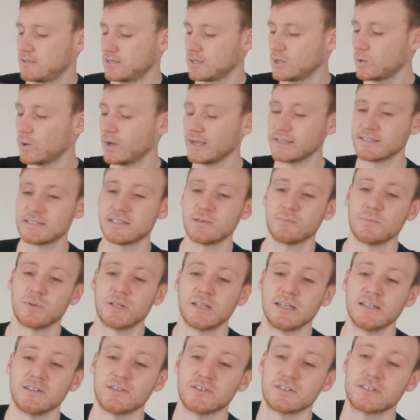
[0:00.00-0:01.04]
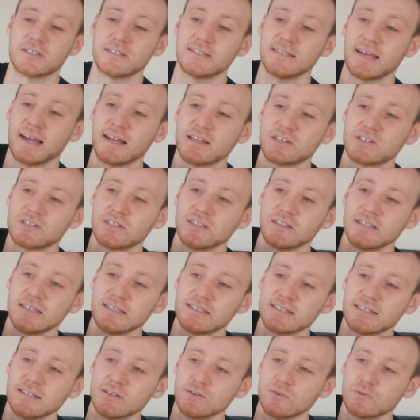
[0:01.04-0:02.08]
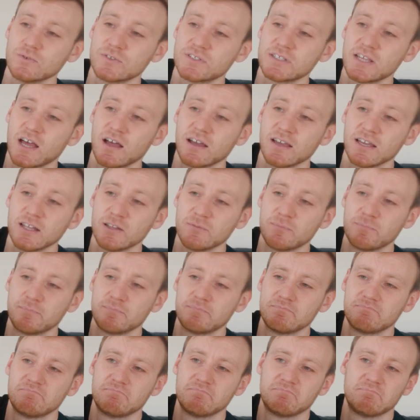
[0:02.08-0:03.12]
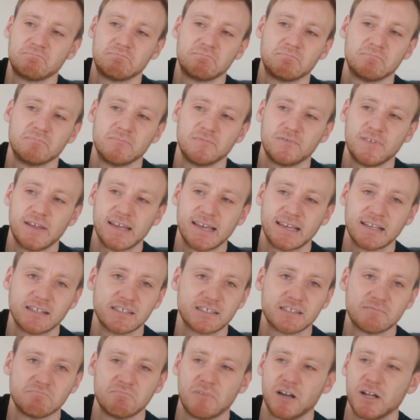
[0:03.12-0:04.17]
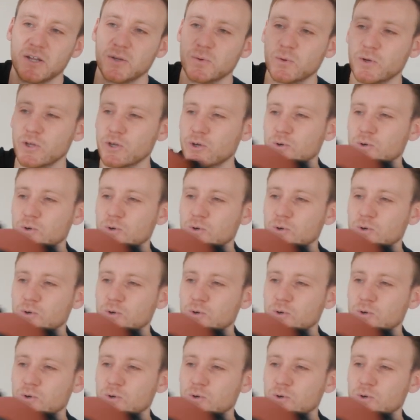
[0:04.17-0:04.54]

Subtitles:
quite simply just attach to these little side things, I don't know what you